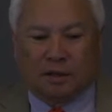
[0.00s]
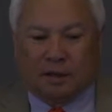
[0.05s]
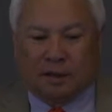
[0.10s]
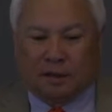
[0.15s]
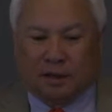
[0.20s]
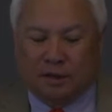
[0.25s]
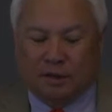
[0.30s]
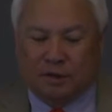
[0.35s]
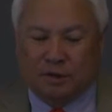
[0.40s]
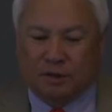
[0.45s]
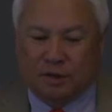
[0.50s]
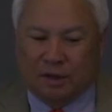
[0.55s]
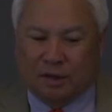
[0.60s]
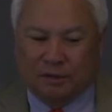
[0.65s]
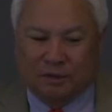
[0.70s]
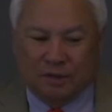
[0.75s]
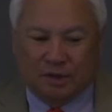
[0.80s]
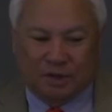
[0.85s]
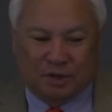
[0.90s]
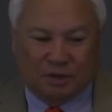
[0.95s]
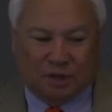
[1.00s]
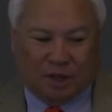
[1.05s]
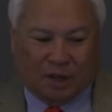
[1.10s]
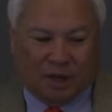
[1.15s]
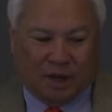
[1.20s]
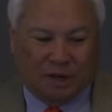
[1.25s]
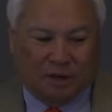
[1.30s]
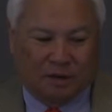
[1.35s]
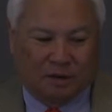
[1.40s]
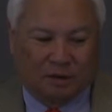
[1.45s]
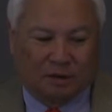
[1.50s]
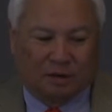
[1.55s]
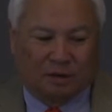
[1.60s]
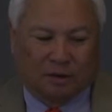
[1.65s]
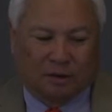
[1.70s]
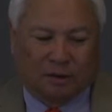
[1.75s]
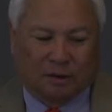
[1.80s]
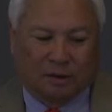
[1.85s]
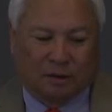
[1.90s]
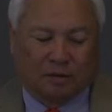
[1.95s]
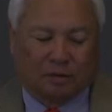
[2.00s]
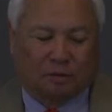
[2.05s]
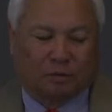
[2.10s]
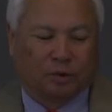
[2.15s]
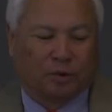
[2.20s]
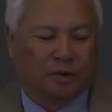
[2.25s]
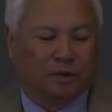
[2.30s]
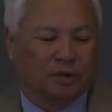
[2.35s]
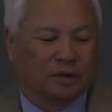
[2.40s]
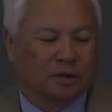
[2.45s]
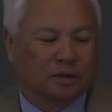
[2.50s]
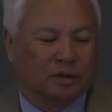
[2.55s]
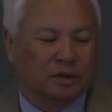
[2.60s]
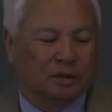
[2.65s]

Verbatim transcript: And here's the evidence of that. Uh, when